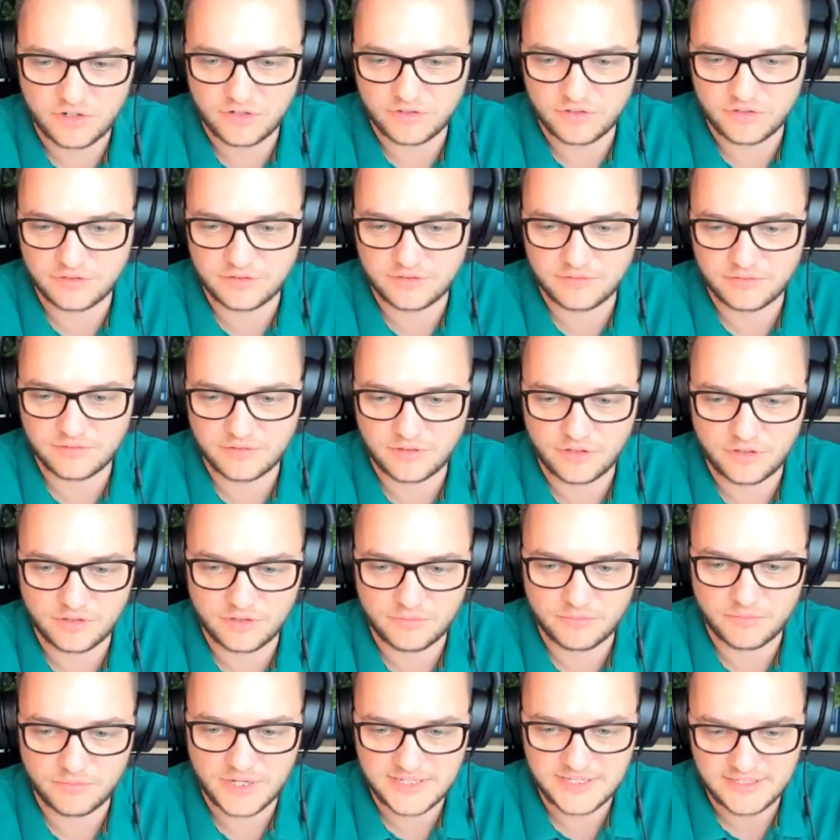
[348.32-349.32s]

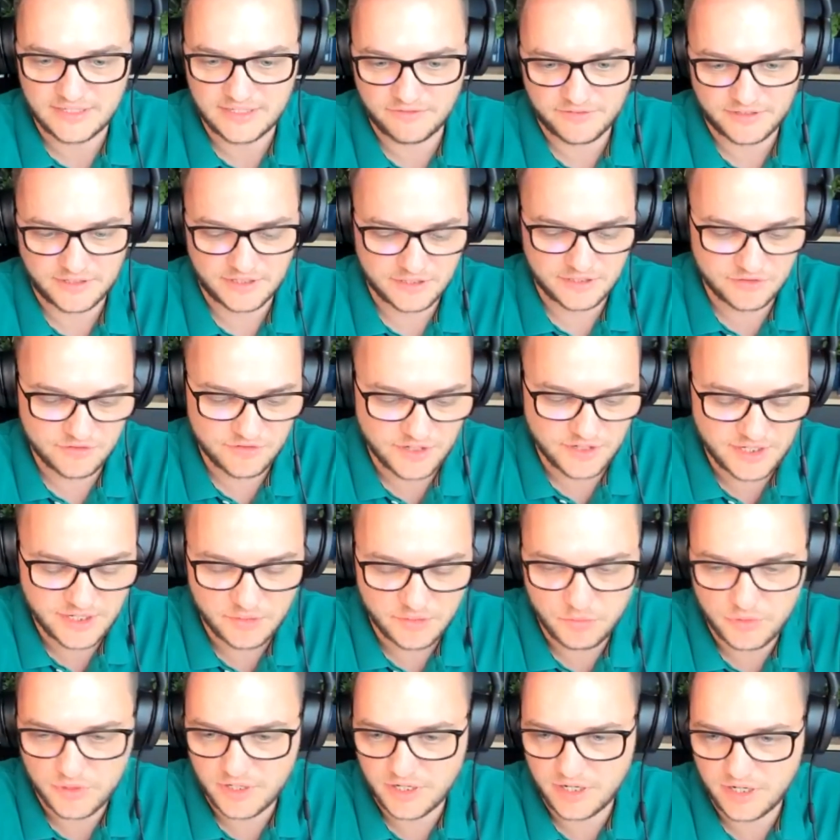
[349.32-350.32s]
on myself and Andrei.
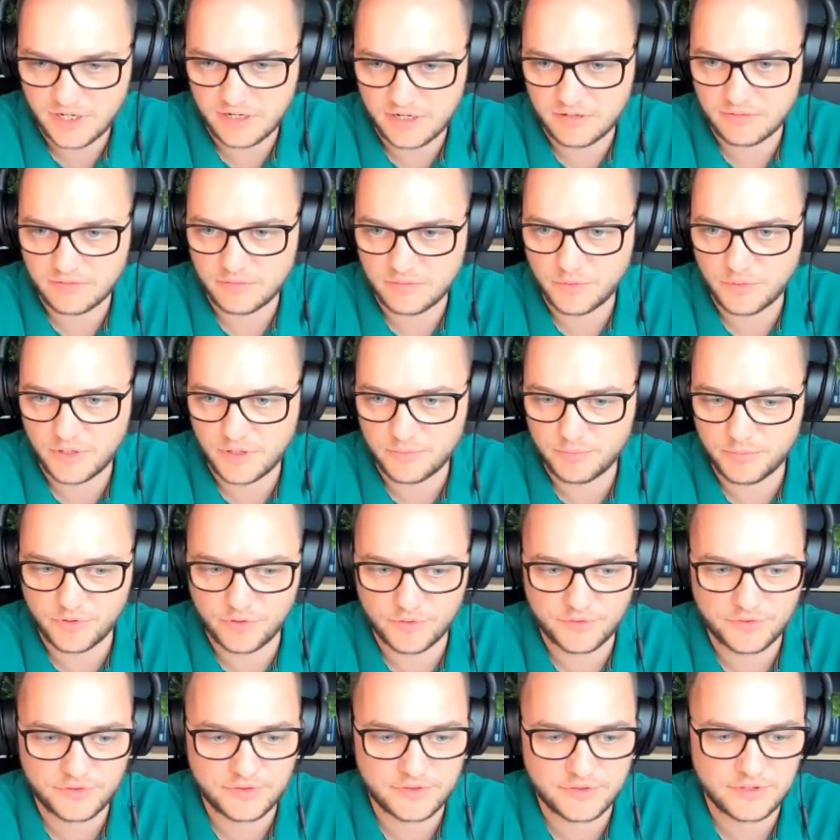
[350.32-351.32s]
We are
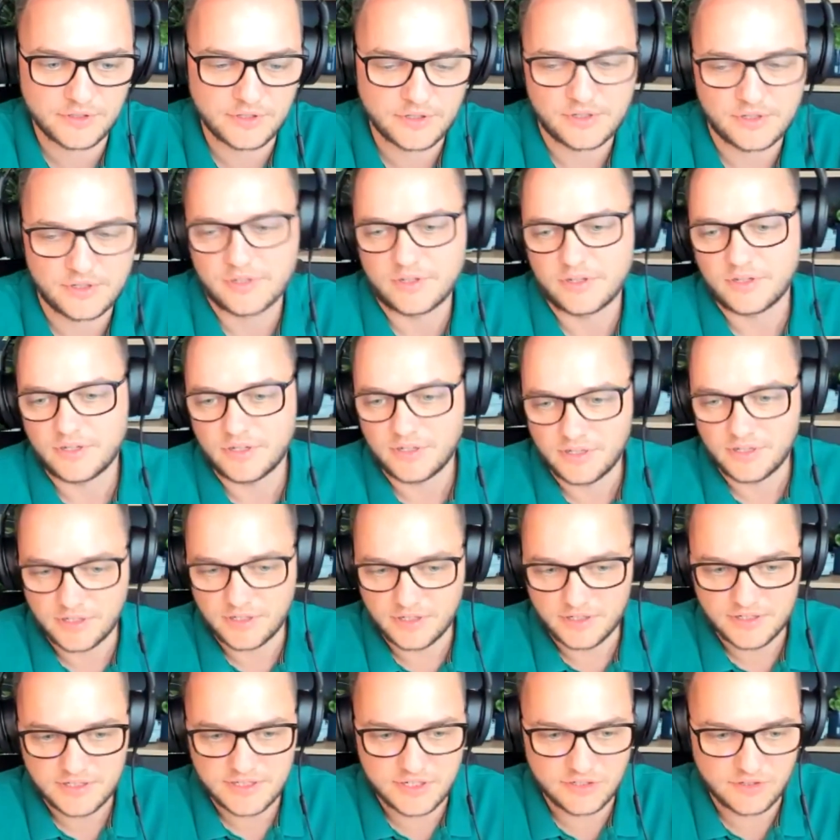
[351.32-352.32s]
both
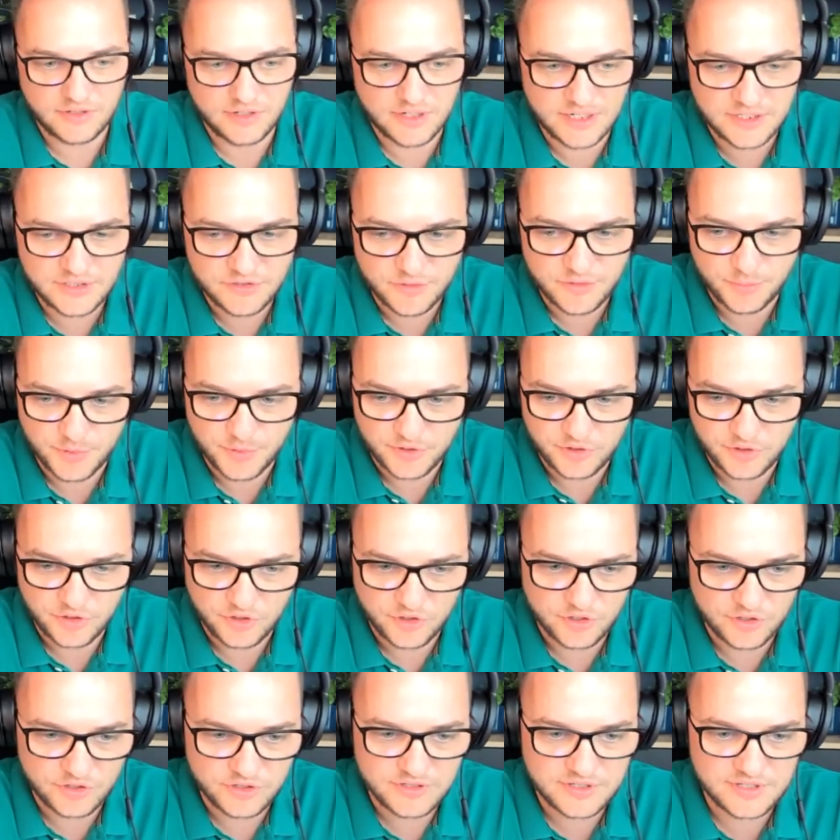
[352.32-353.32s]
serial
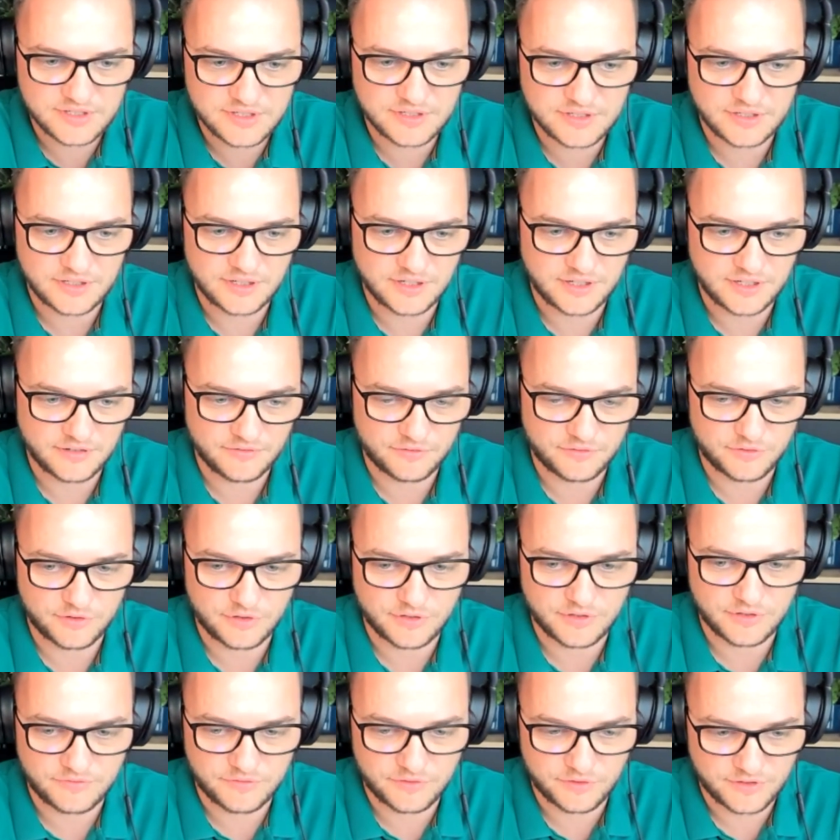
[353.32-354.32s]
entrepreneurs.
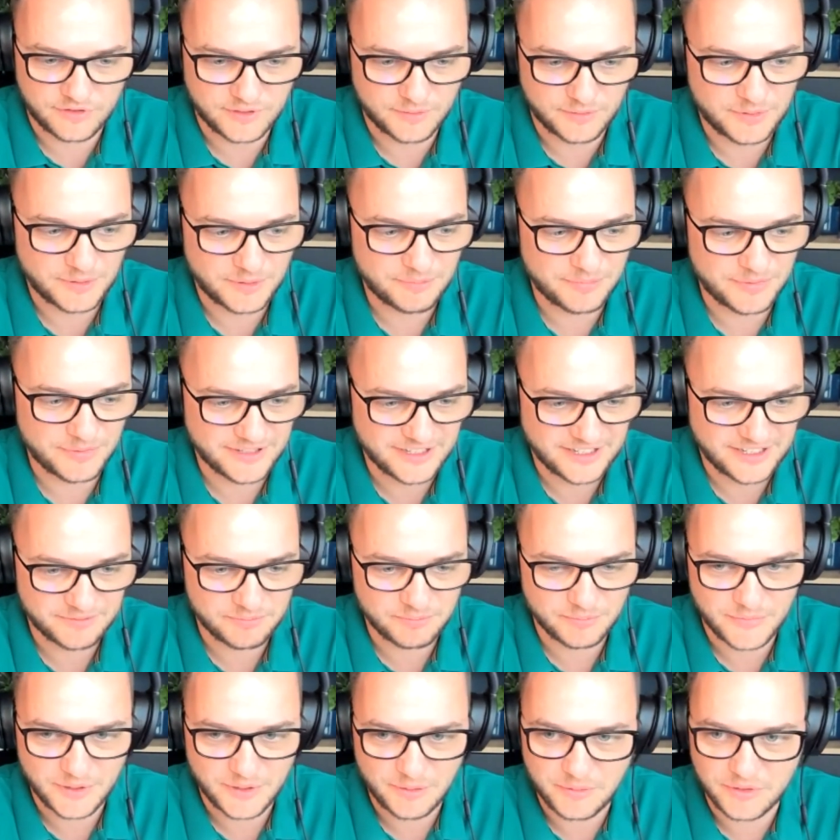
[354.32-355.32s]
For the people that
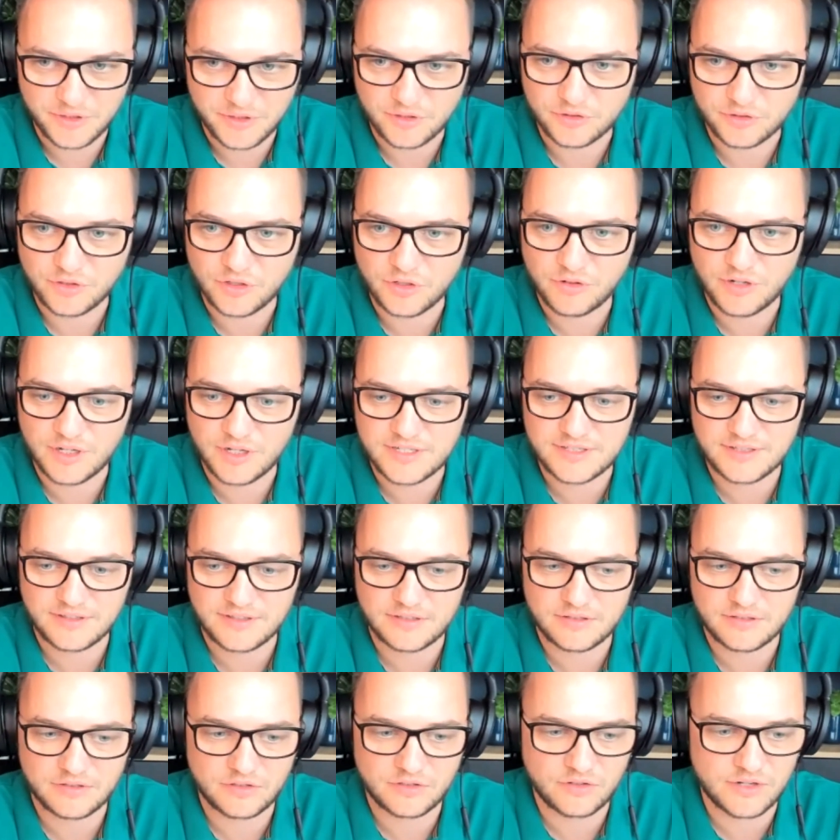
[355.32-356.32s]
maybe don't know
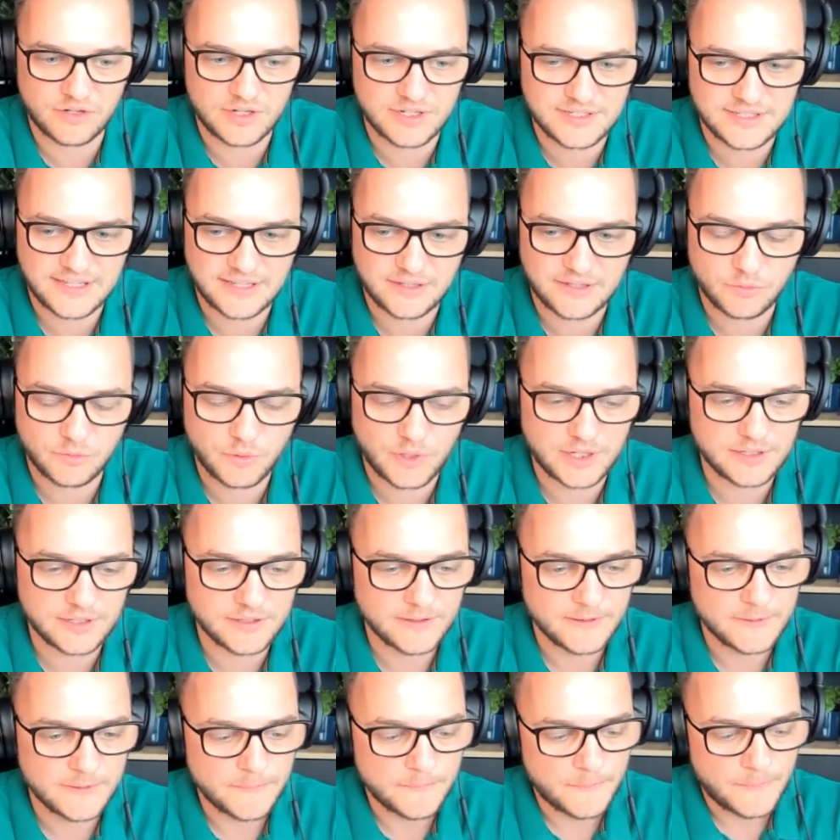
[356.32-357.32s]
us that well,
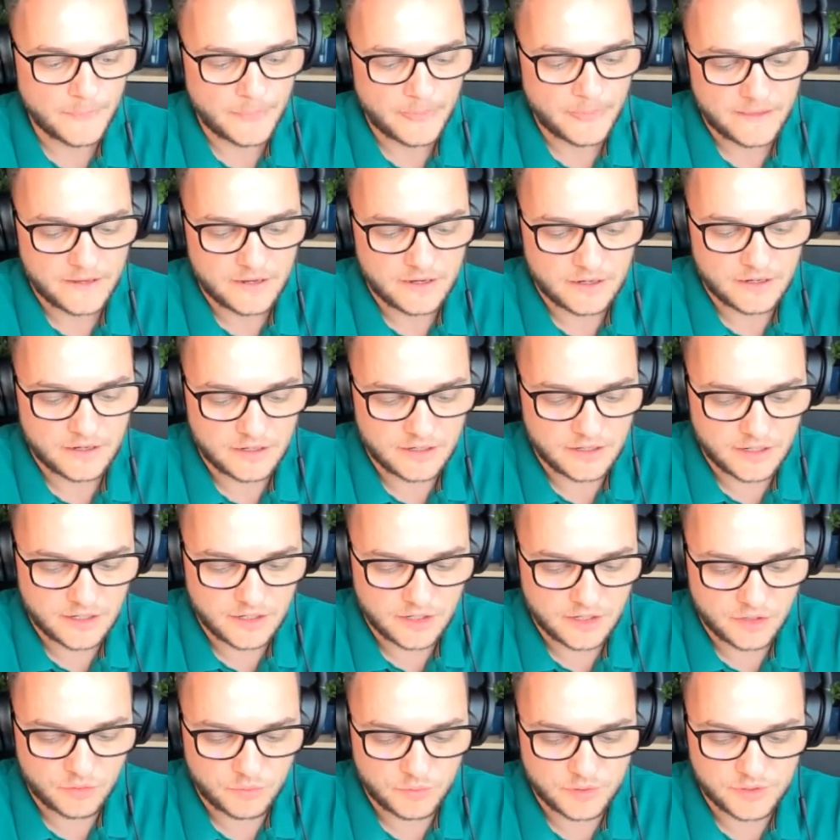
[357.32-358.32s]

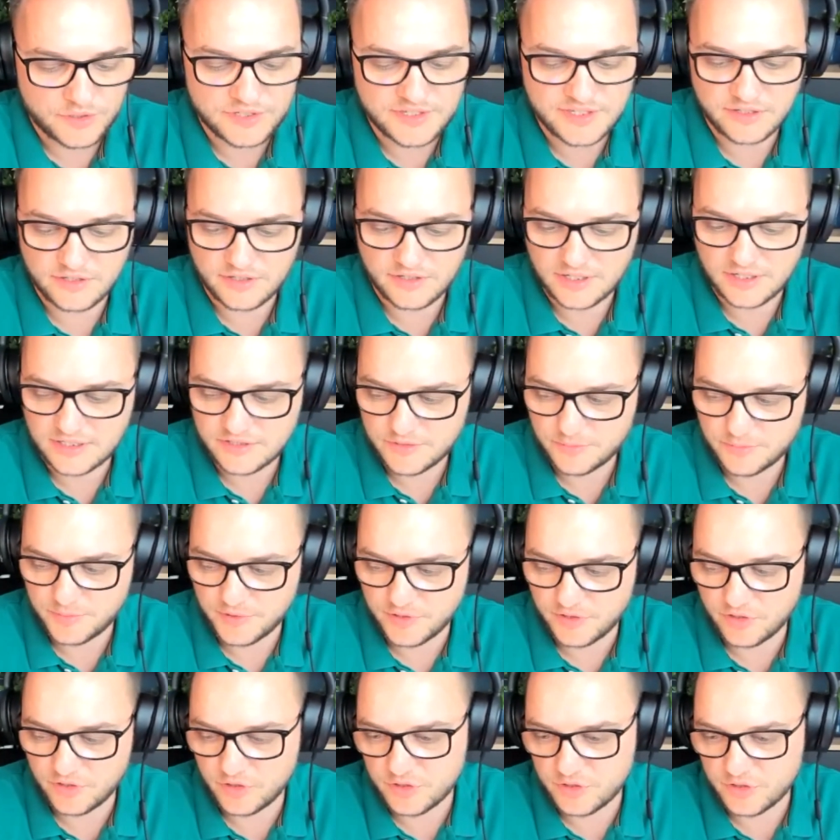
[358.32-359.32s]
we're serial
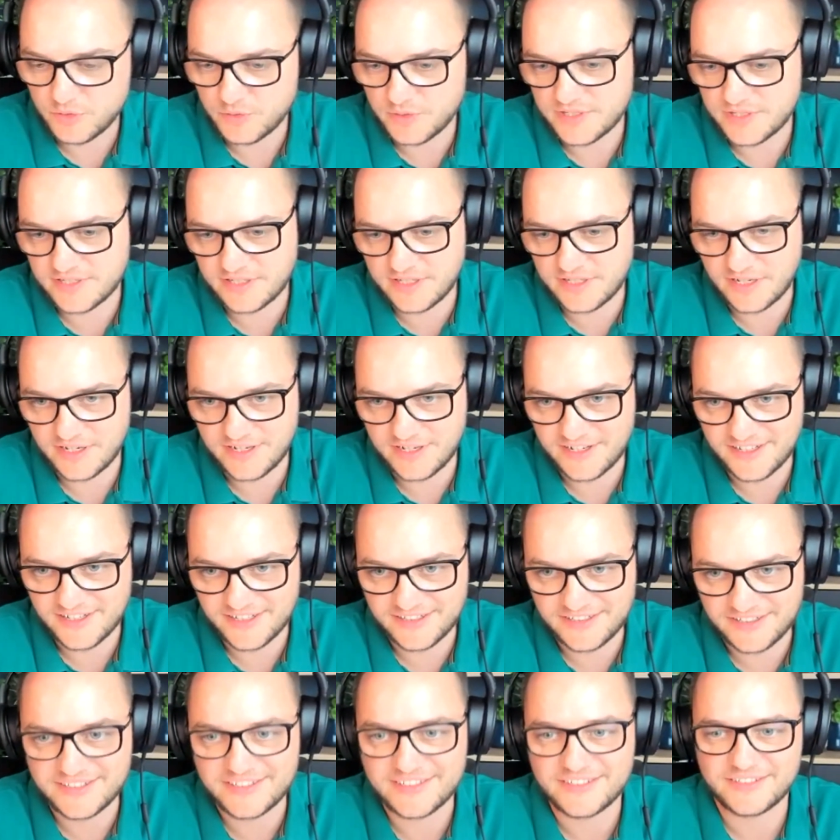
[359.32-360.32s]
entrepreneurs. We
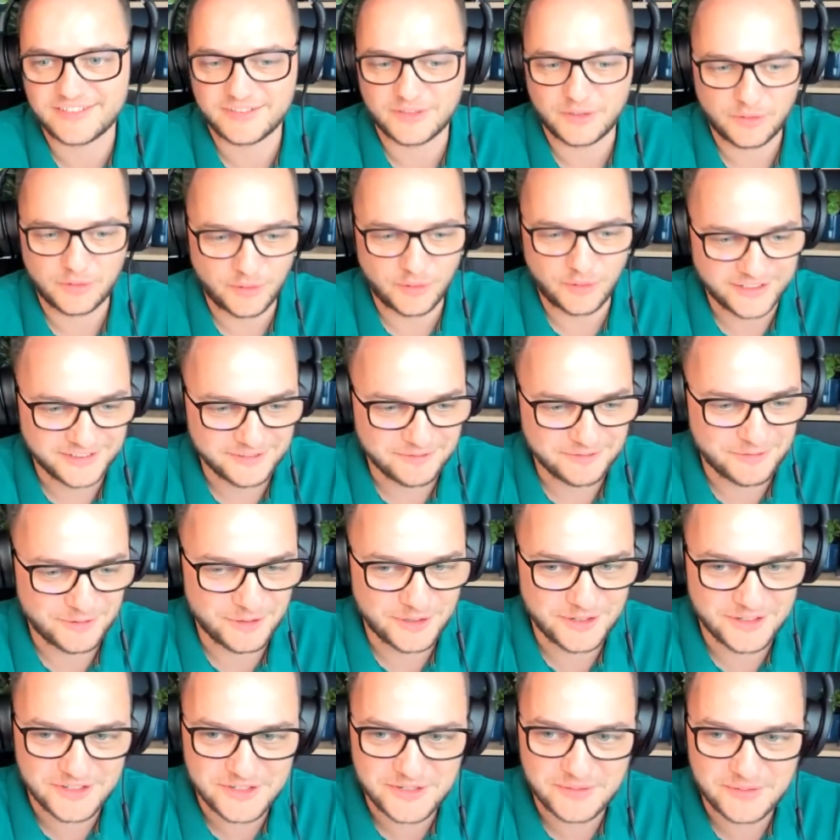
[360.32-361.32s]
started quite a few
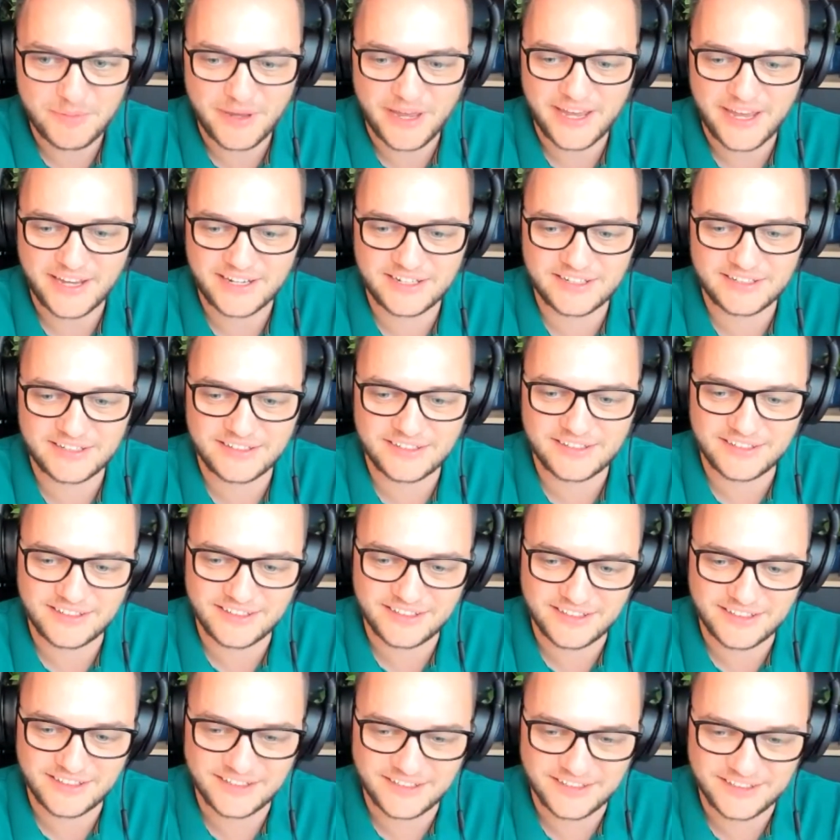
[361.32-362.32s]
years back
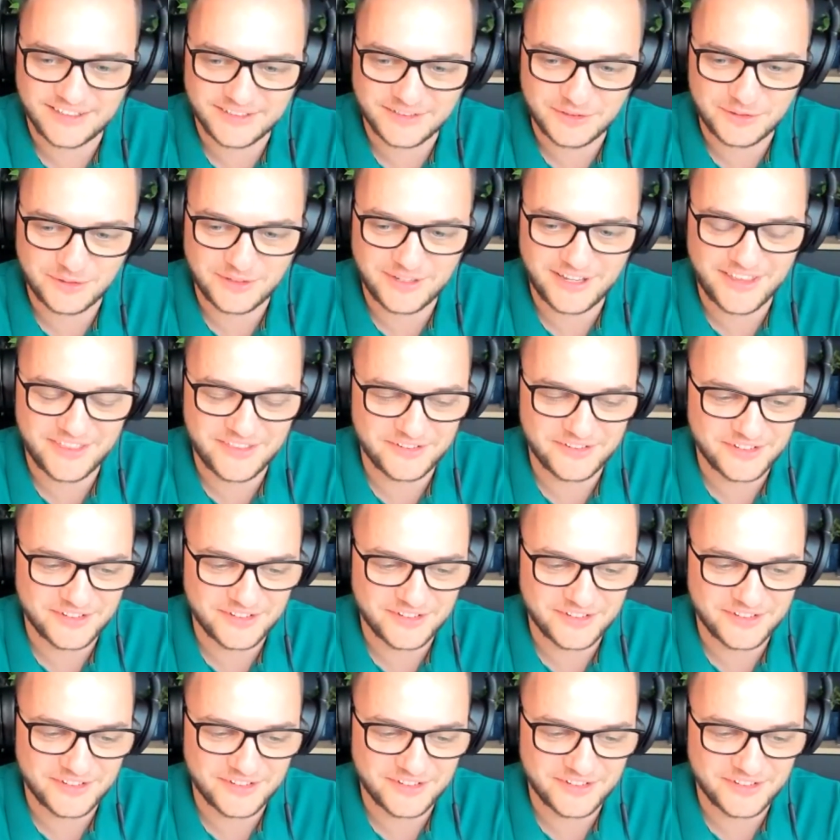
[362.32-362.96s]
together